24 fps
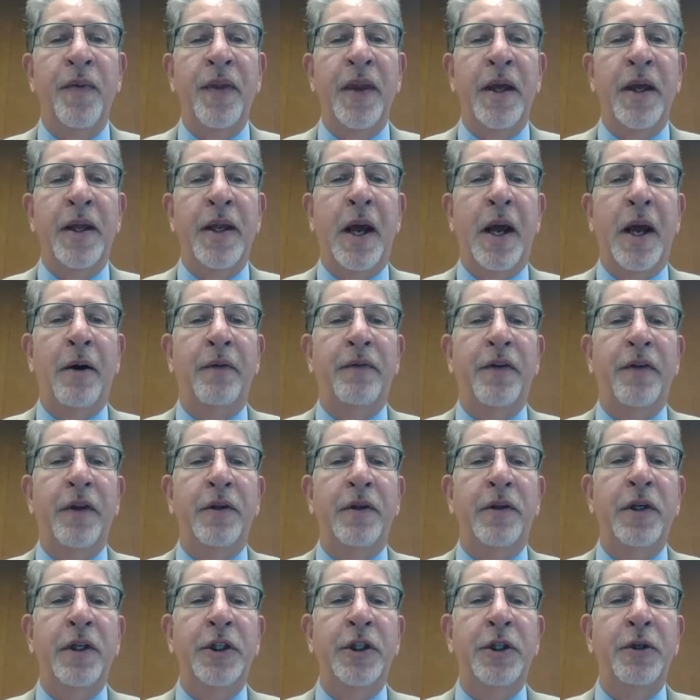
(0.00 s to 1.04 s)
Now, if the
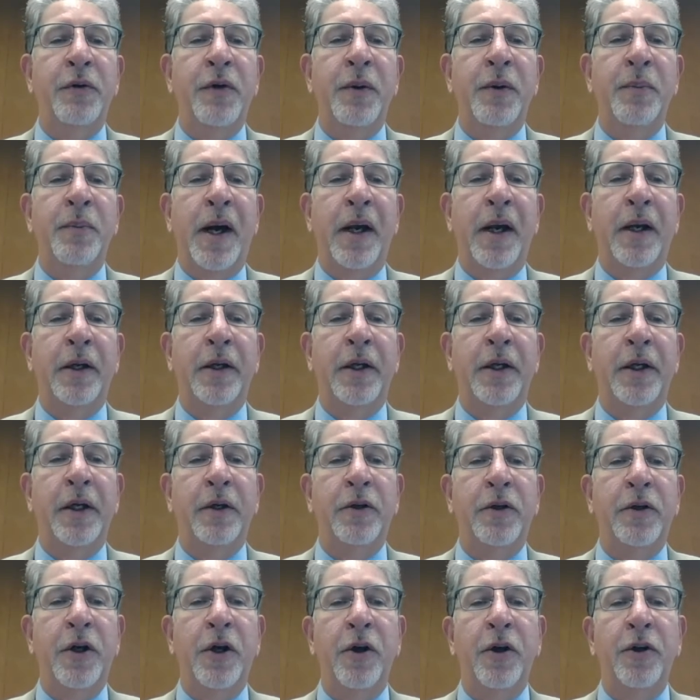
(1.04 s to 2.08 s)
tissue remodeling
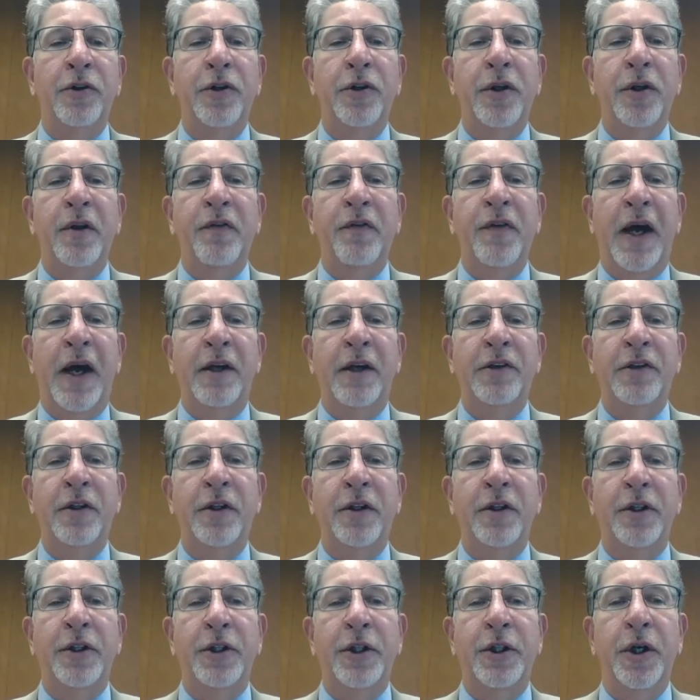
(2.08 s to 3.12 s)
occurs in the
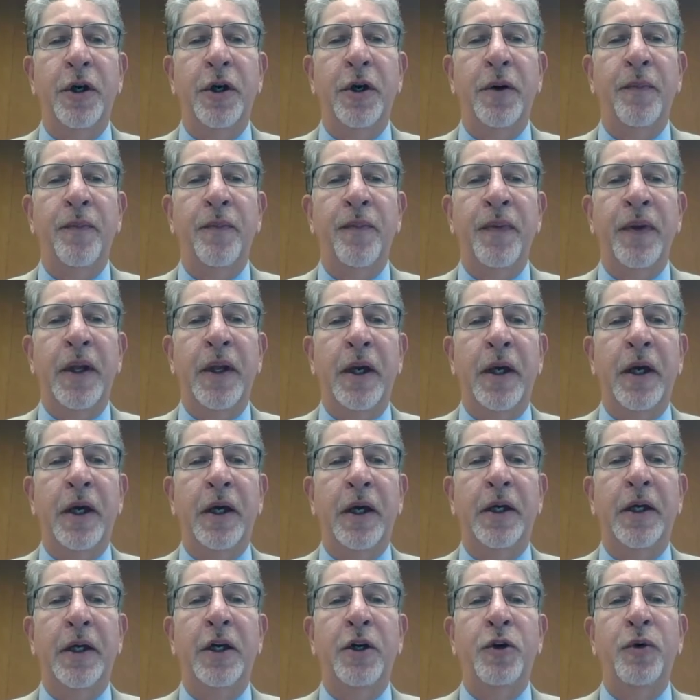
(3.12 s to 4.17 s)
vasculature,
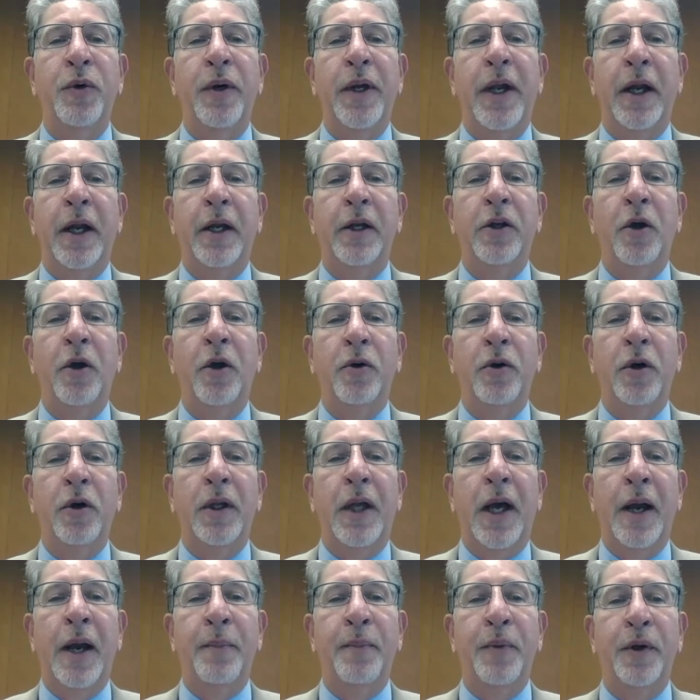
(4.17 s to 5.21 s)
it can create local
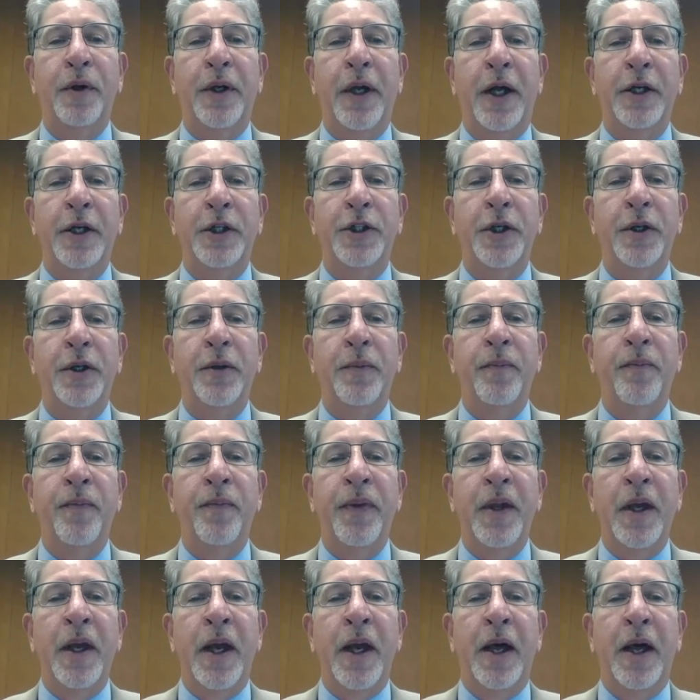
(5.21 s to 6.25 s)
hypertension.
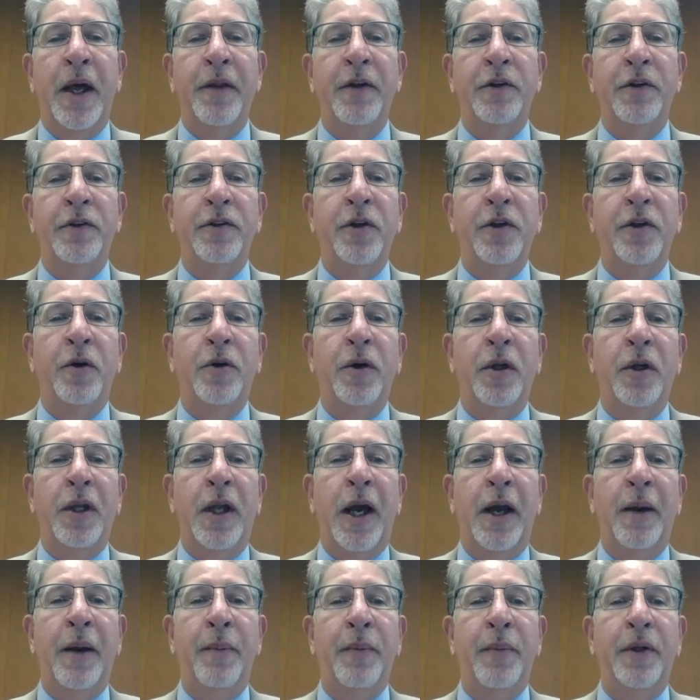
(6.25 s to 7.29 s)
And this local
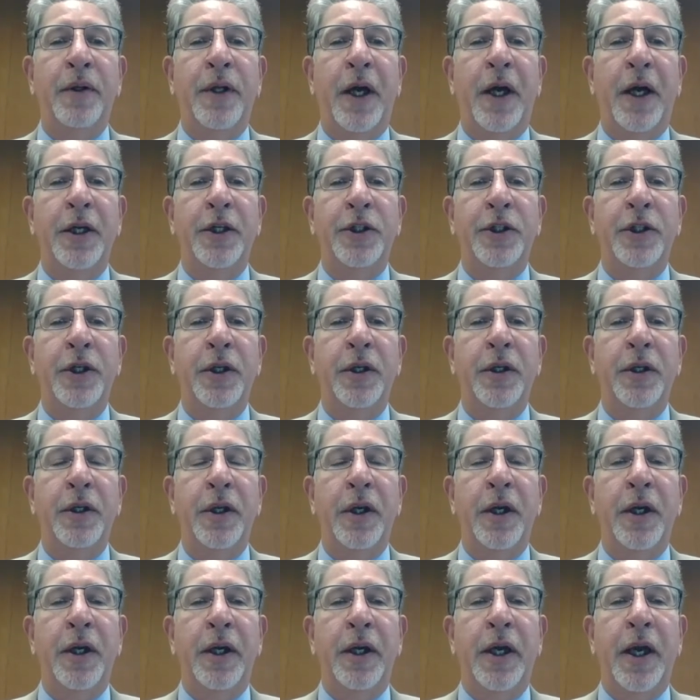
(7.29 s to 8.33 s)
hypertension
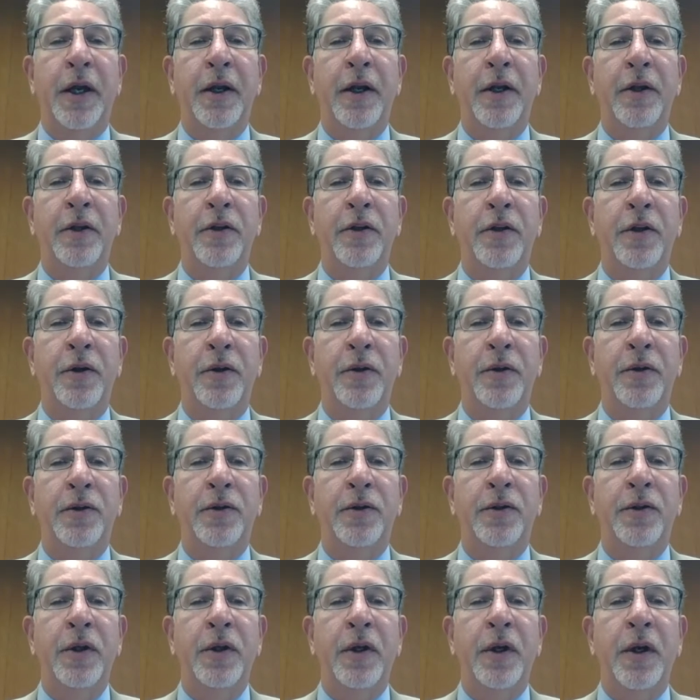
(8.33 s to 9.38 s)
can
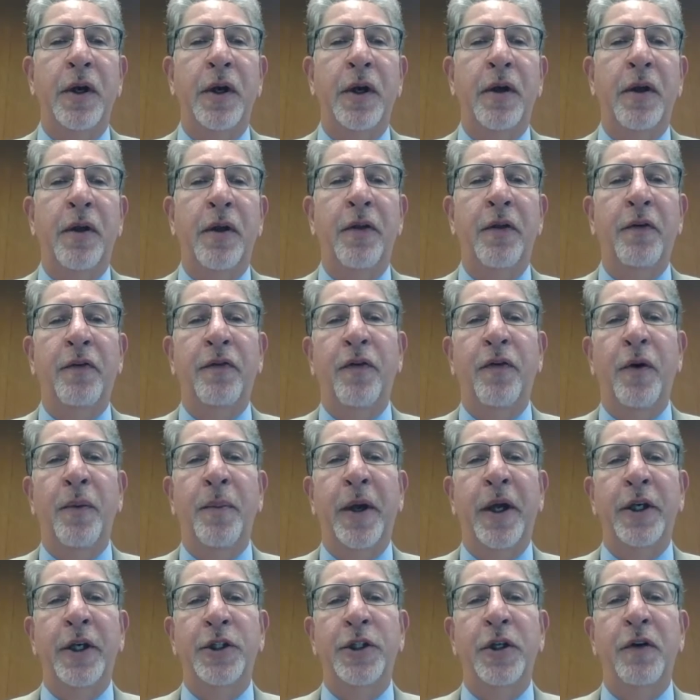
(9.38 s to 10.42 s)
induce the
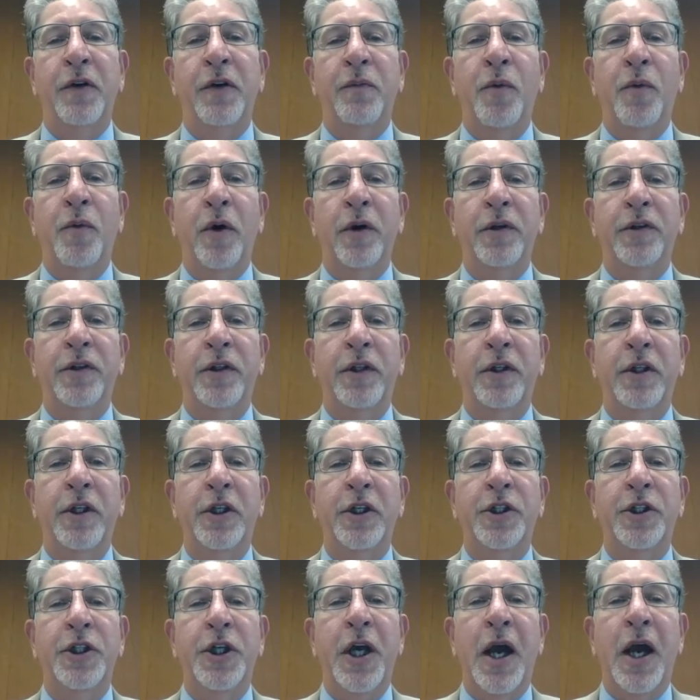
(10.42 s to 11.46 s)
formation of more
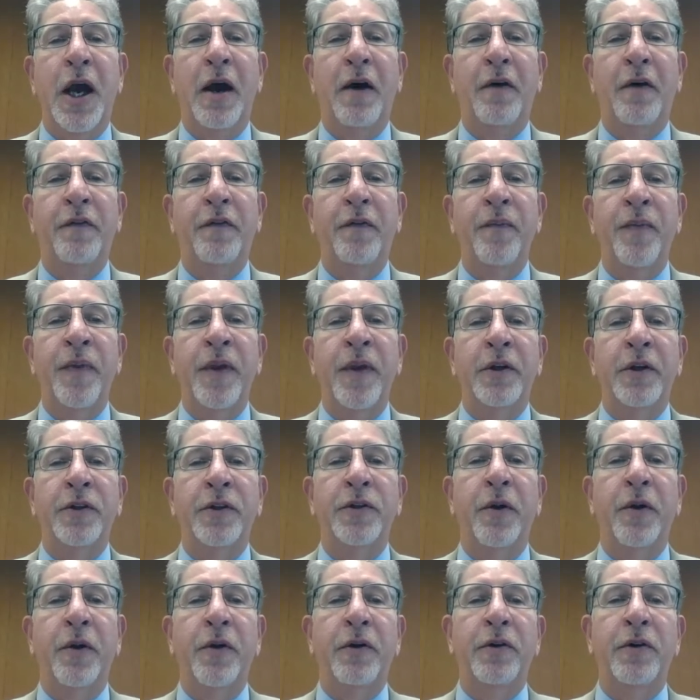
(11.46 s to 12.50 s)
CTGF.
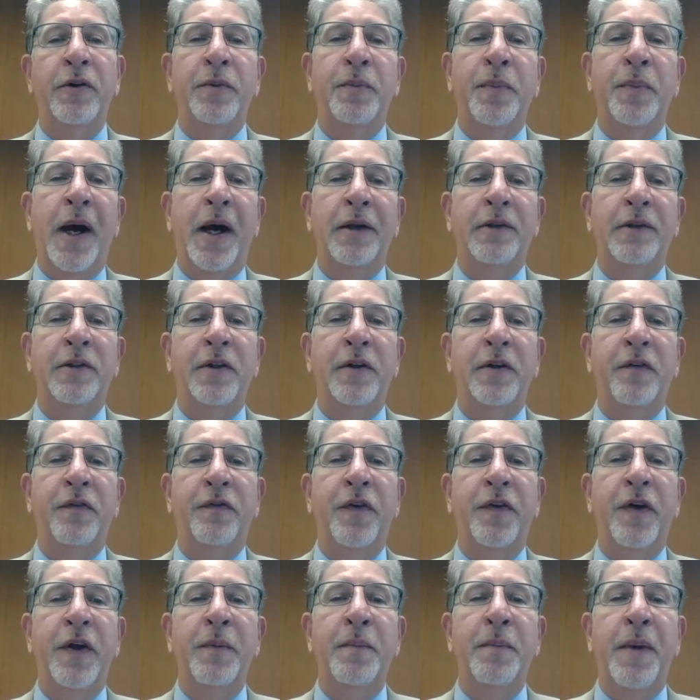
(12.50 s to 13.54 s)
So there's a positive
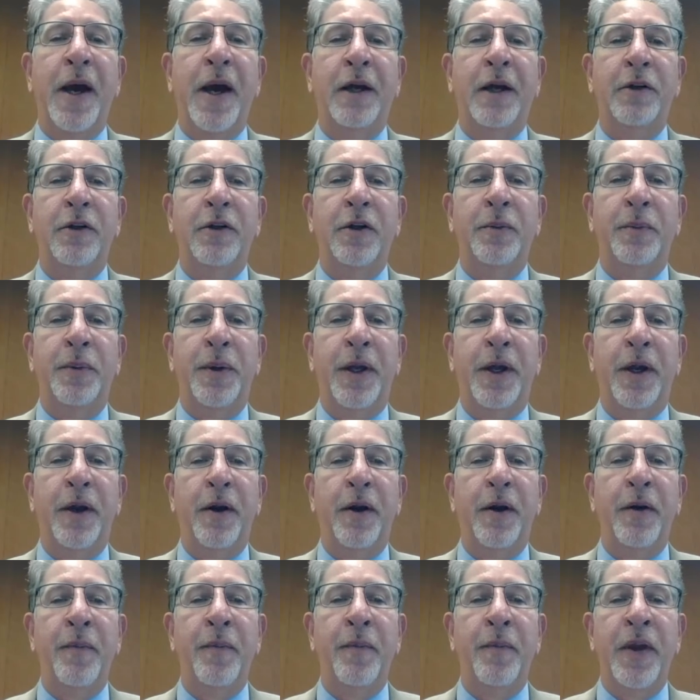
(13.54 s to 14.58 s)
feedback loop
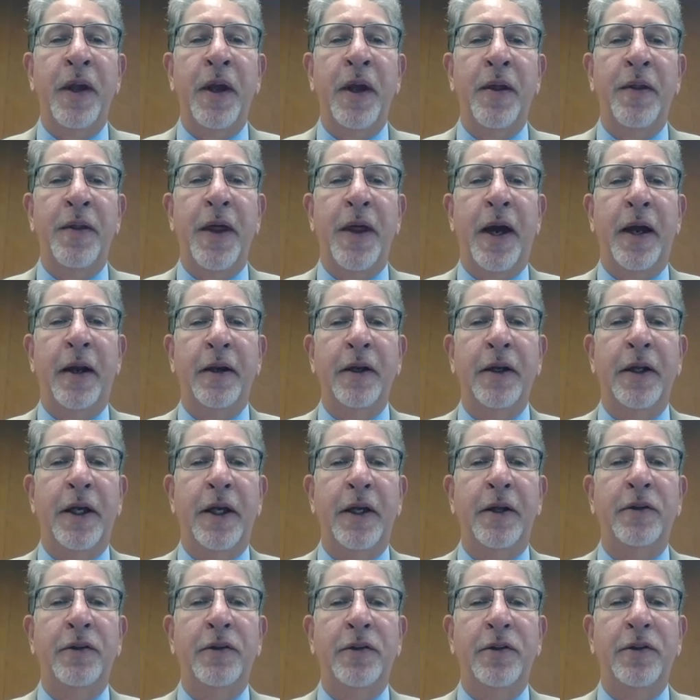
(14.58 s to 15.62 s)
here that
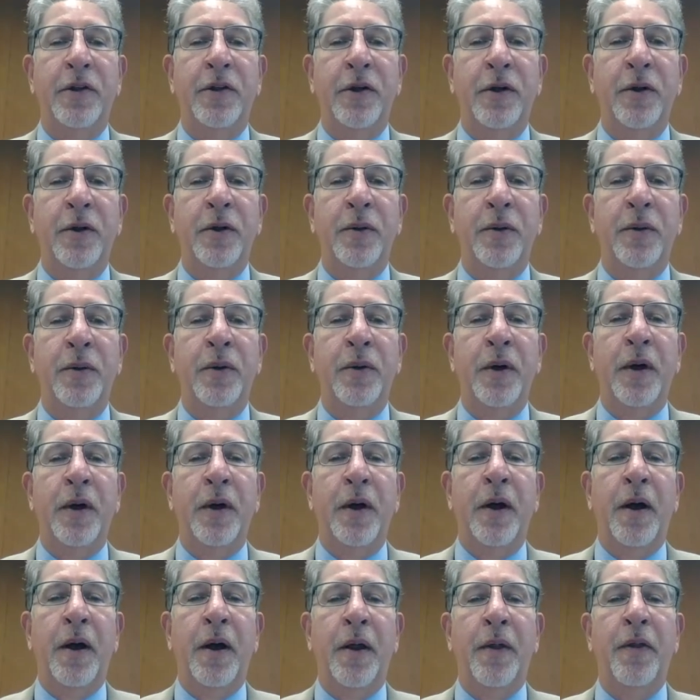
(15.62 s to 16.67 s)
leads to
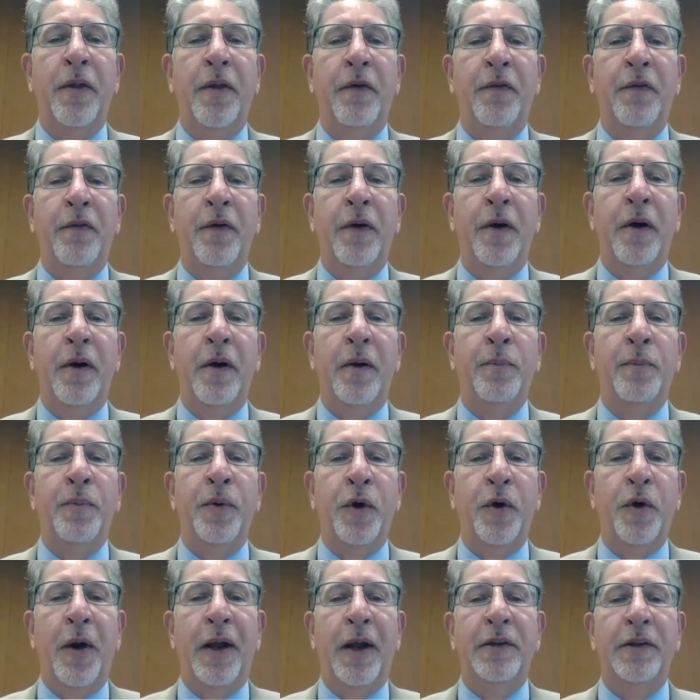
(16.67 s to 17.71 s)
the
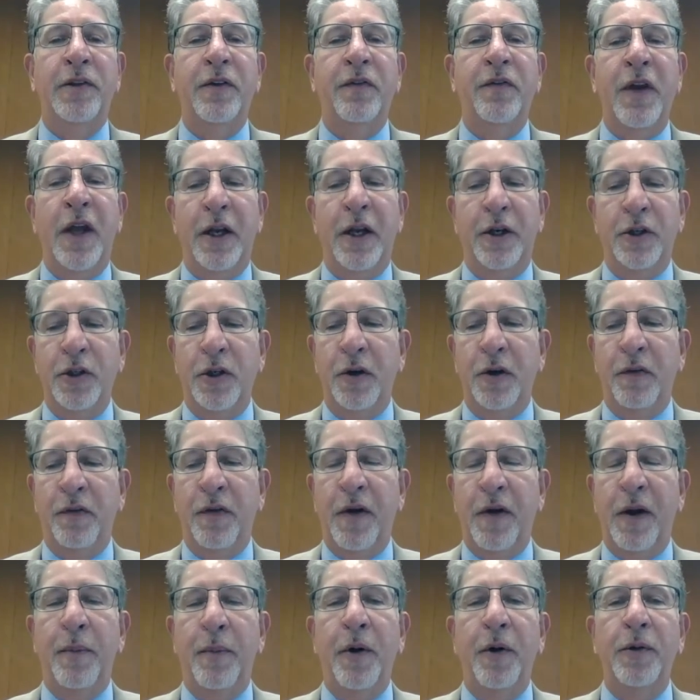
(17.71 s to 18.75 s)
progressive nature of
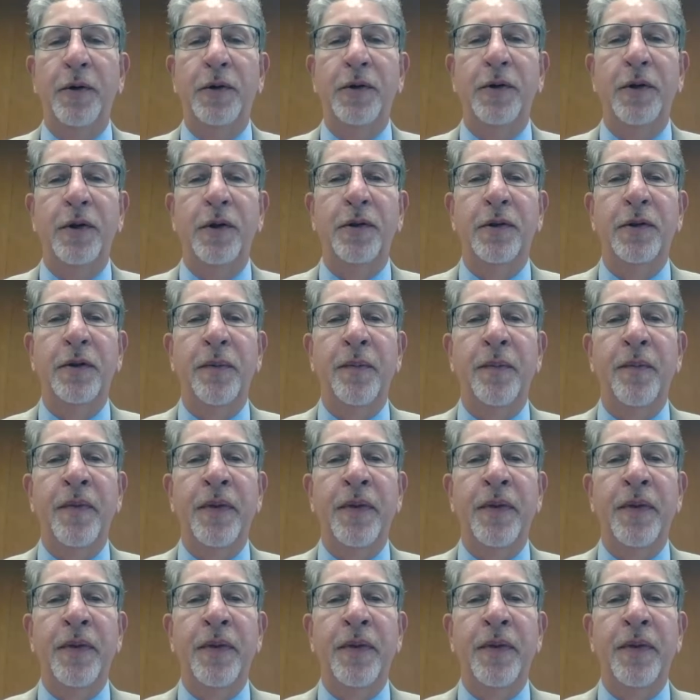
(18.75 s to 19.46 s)
fibrosis.